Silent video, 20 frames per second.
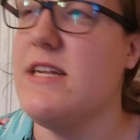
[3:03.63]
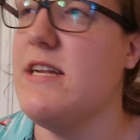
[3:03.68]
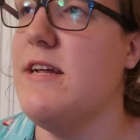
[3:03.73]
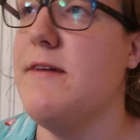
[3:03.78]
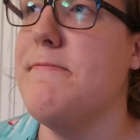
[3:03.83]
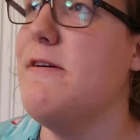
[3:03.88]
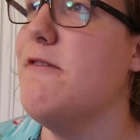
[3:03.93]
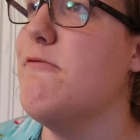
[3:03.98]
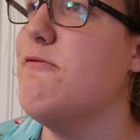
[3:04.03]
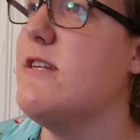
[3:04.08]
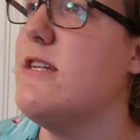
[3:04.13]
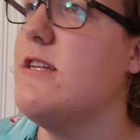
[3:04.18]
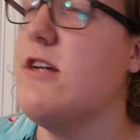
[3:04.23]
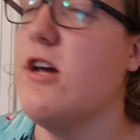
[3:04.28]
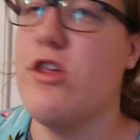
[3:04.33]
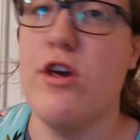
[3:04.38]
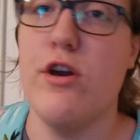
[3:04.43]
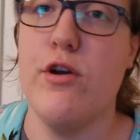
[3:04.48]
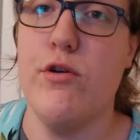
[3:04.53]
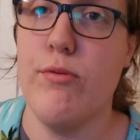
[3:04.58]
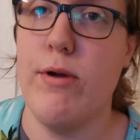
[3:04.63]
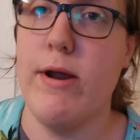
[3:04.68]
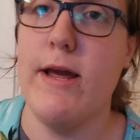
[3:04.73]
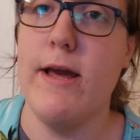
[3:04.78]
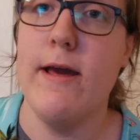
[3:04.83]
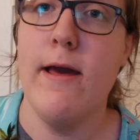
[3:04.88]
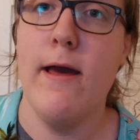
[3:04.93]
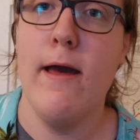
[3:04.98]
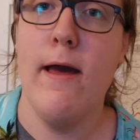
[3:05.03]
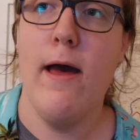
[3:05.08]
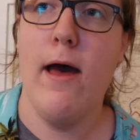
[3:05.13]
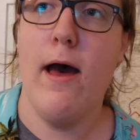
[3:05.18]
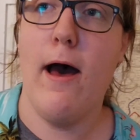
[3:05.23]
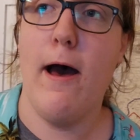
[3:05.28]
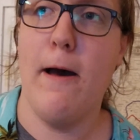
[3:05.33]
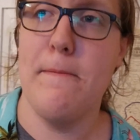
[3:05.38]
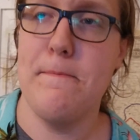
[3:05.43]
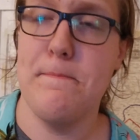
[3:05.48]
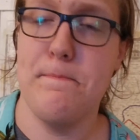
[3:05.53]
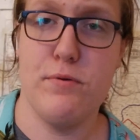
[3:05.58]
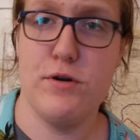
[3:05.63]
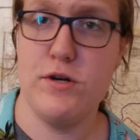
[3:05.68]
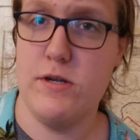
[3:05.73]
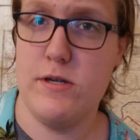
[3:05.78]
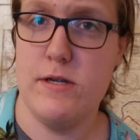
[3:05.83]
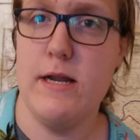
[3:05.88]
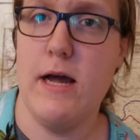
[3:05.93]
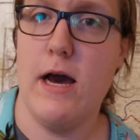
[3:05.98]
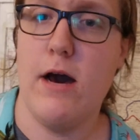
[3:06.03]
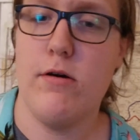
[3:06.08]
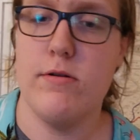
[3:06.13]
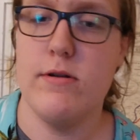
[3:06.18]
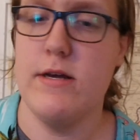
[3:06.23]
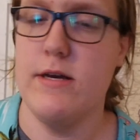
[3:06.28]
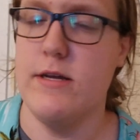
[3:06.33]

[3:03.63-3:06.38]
He was such a great personality